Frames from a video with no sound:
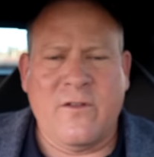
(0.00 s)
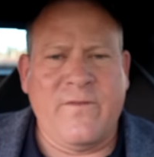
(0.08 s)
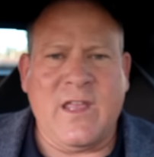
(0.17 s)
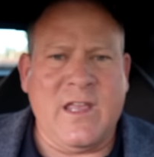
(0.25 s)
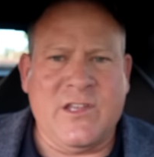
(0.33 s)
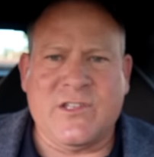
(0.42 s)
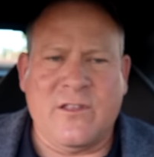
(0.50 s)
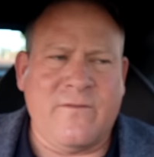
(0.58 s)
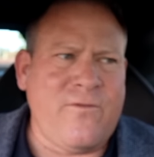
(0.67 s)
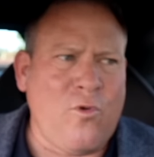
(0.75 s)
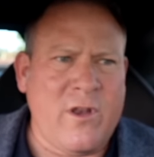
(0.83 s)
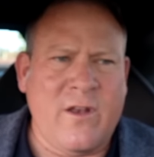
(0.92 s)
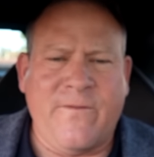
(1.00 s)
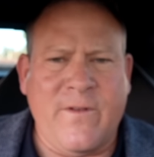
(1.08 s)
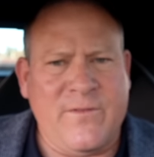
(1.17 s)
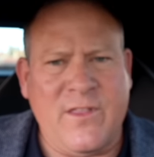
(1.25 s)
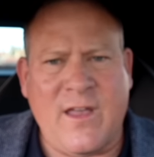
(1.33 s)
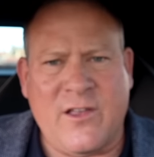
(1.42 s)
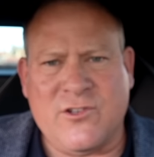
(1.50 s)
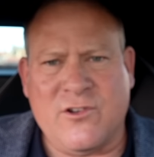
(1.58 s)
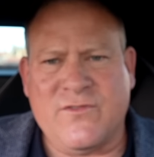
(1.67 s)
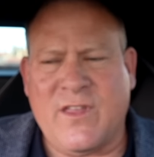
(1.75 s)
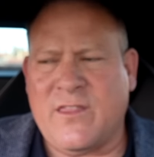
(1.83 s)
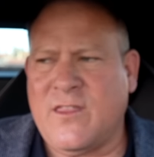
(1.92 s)
have easily $40,000 to
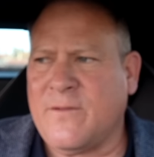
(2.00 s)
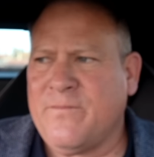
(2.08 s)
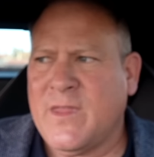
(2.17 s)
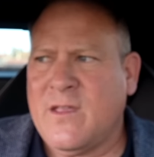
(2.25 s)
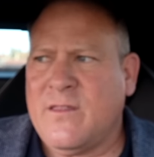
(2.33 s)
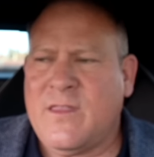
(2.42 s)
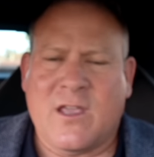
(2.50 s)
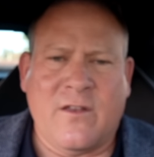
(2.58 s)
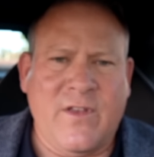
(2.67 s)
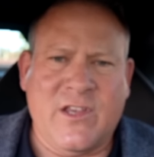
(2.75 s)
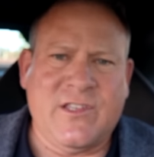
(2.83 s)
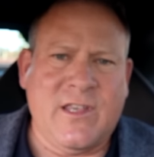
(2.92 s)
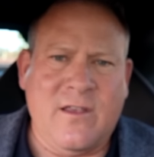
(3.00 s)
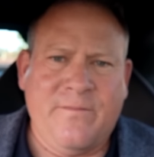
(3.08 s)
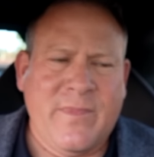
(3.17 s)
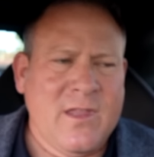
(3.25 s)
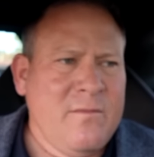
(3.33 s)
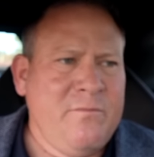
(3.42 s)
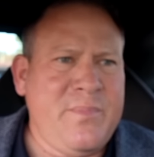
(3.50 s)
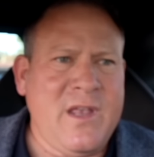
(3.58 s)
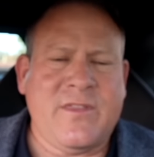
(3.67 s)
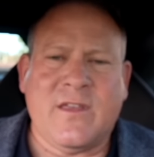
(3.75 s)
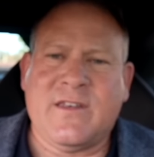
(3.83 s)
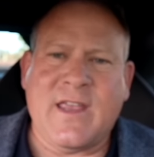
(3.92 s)
$50,000 for that thing. They could have easily
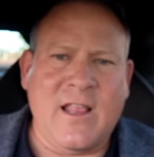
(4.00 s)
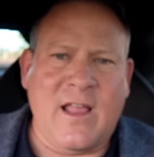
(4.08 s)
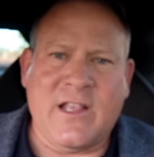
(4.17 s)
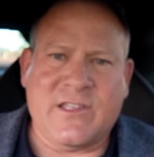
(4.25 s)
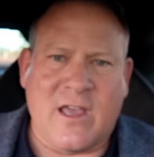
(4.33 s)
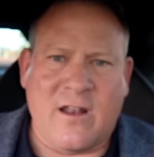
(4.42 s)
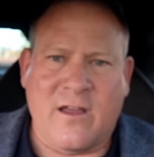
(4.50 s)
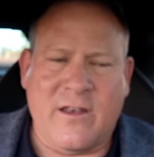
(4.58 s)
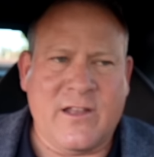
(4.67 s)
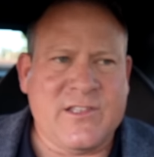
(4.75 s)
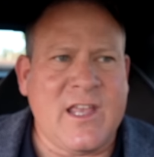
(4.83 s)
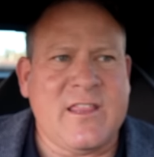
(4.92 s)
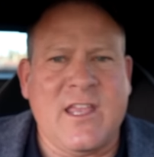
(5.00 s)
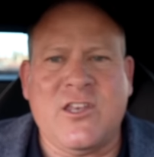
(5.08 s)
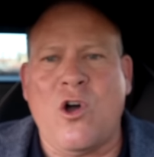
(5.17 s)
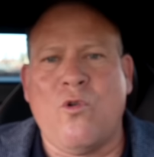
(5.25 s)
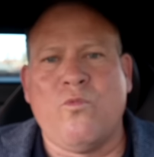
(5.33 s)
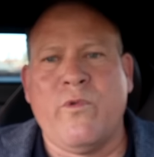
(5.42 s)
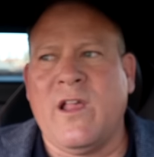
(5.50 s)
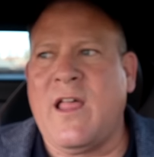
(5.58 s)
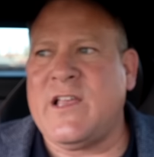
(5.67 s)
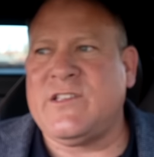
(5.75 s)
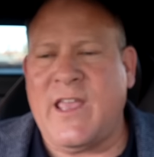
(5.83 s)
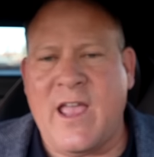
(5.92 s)
beat the daylights out of Hyundai. It's like they don't
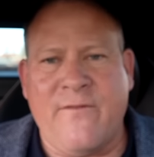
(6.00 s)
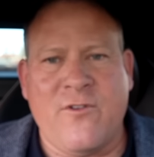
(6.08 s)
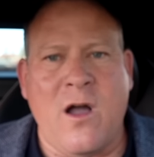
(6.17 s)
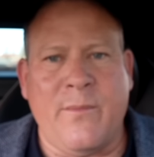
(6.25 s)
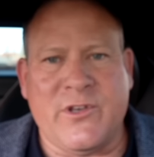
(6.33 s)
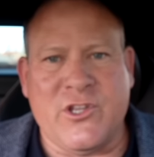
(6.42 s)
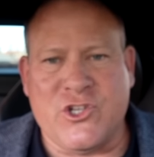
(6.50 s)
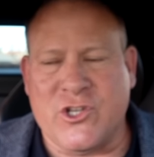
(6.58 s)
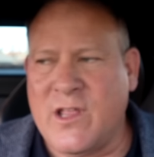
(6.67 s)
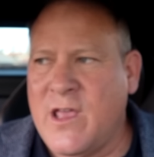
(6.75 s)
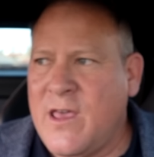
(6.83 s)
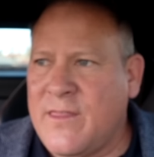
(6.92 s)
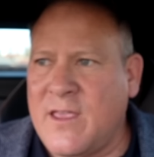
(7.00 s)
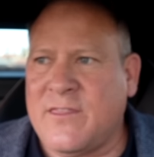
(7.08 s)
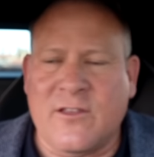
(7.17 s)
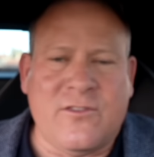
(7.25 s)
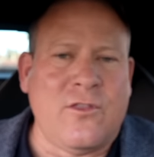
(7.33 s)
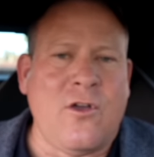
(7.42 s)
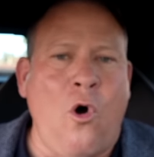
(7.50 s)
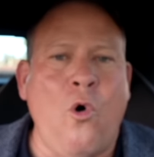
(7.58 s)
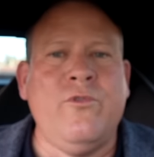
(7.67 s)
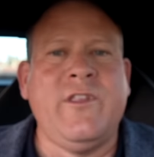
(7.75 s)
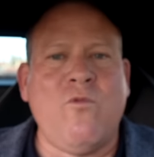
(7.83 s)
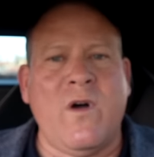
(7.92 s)
realize they have competition. They think they're the
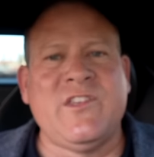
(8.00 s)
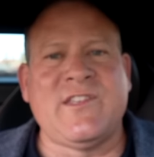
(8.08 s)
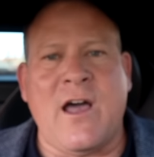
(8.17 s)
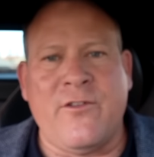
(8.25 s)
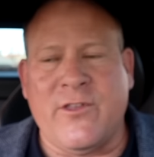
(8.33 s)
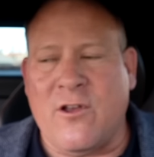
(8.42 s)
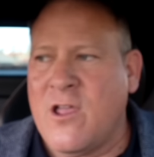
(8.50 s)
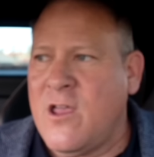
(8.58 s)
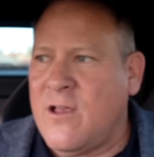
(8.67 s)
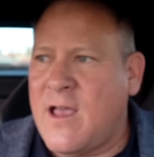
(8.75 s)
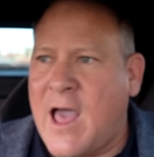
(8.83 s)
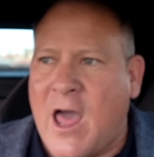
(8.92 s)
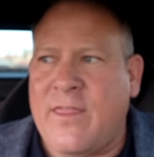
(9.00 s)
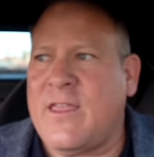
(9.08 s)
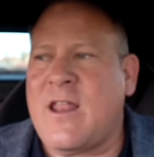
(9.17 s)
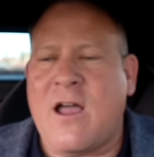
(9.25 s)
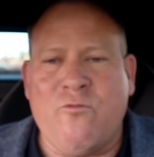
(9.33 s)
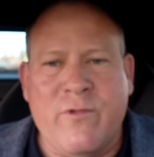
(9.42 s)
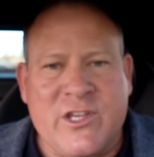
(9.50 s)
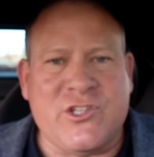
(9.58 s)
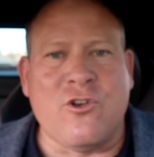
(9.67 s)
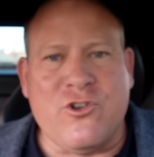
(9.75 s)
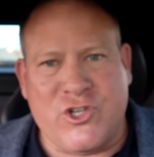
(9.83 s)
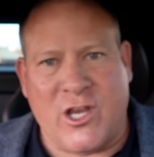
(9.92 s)
only ones out there. How are they not
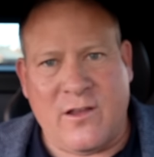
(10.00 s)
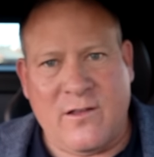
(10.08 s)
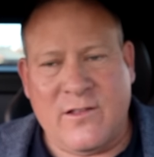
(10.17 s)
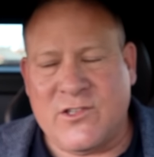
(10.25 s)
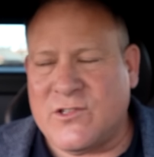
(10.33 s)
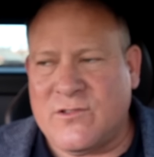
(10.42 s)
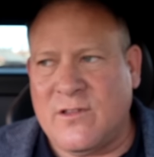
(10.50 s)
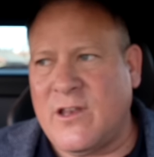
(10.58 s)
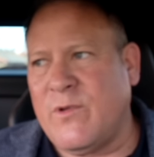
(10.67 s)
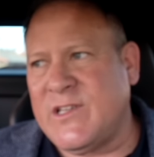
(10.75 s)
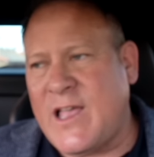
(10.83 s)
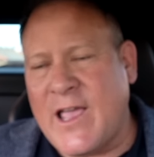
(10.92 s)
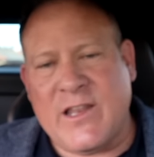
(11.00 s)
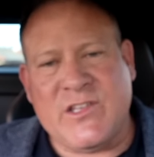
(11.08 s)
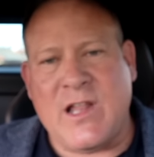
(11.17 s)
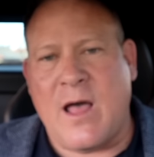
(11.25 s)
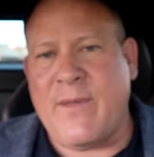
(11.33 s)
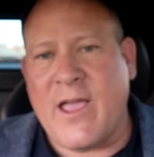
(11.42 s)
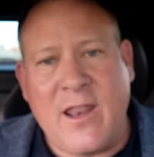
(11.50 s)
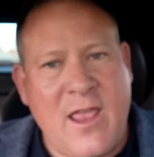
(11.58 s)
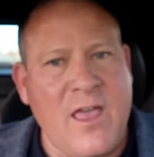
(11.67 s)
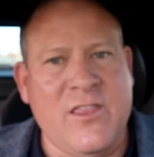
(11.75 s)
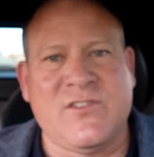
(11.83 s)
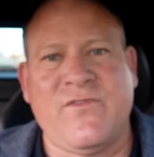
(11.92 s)
researching? Anyways, I gotta stop. I
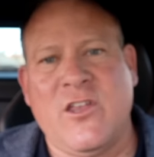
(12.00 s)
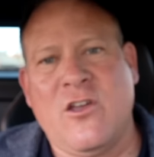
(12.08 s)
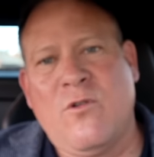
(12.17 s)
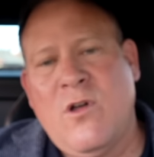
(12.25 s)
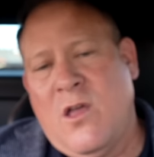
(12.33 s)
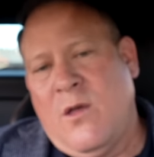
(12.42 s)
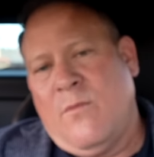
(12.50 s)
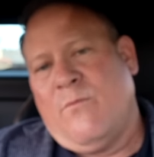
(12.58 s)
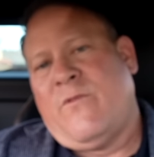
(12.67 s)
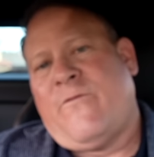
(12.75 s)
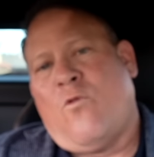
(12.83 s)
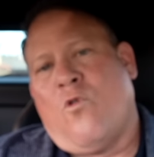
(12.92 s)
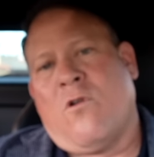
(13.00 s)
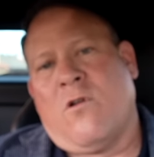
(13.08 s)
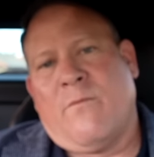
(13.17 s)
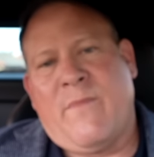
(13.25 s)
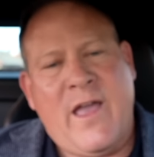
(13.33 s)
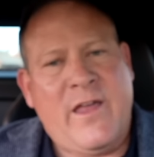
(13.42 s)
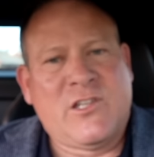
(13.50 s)
gotta end this video before my head